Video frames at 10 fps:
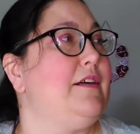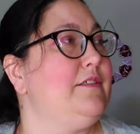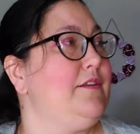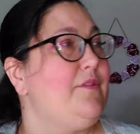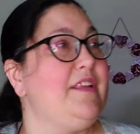
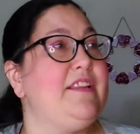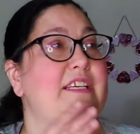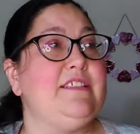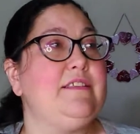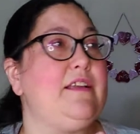So then
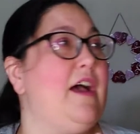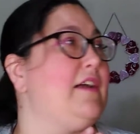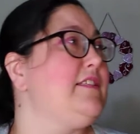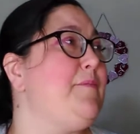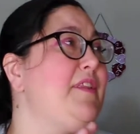these,
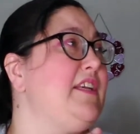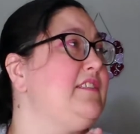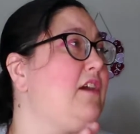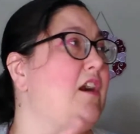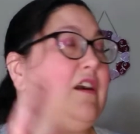some of
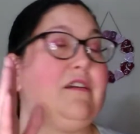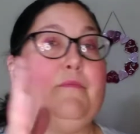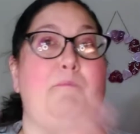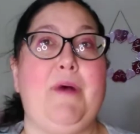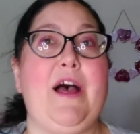these are
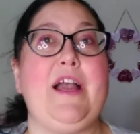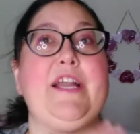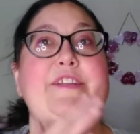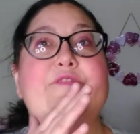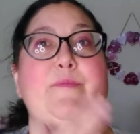
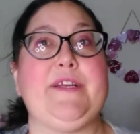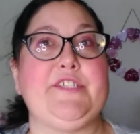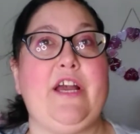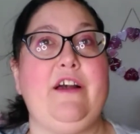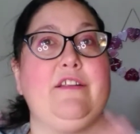mine from my
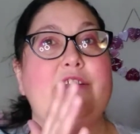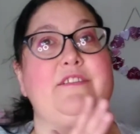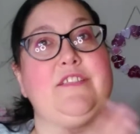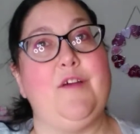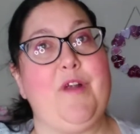childhood,
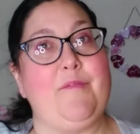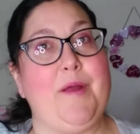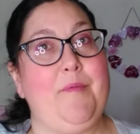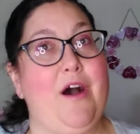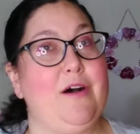and some are my
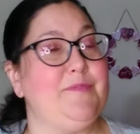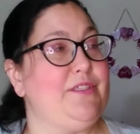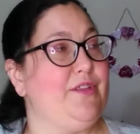mom's.